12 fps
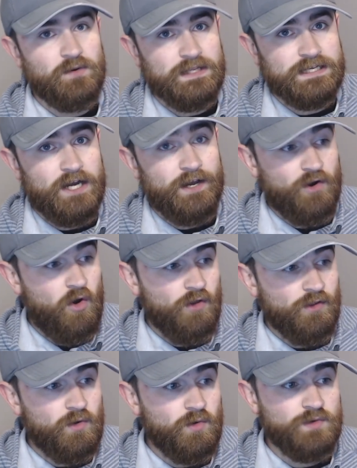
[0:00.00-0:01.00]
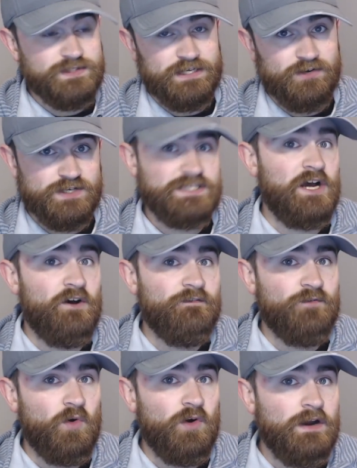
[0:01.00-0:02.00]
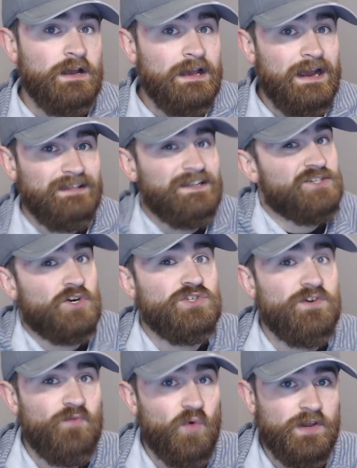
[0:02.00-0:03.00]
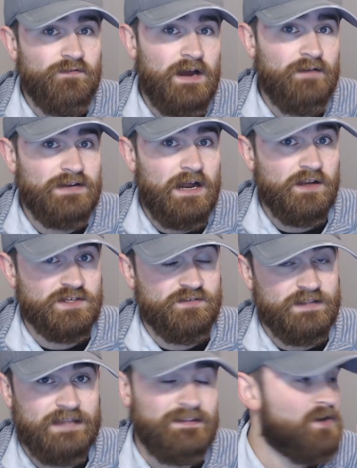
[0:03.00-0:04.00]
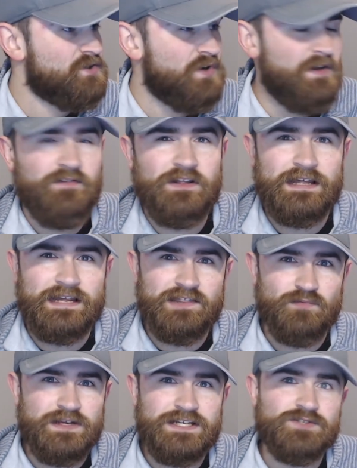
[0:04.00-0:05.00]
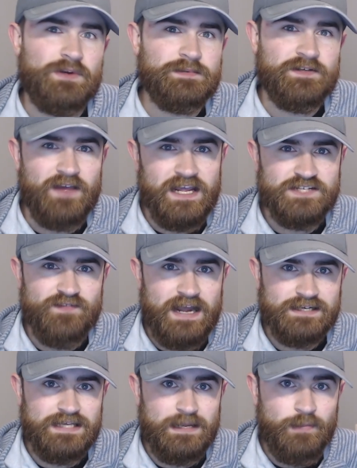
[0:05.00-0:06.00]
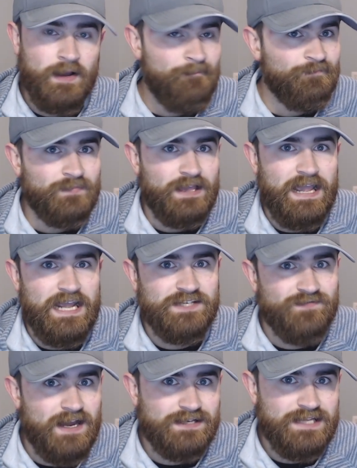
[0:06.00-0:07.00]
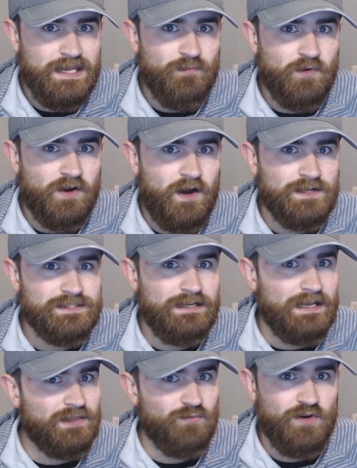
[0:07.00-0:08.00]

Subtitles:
cut all the holes in yourself for, and they charge you $45 for that. They also give you like 3 strips of HVAC tape. HVAC tape will cost you like $3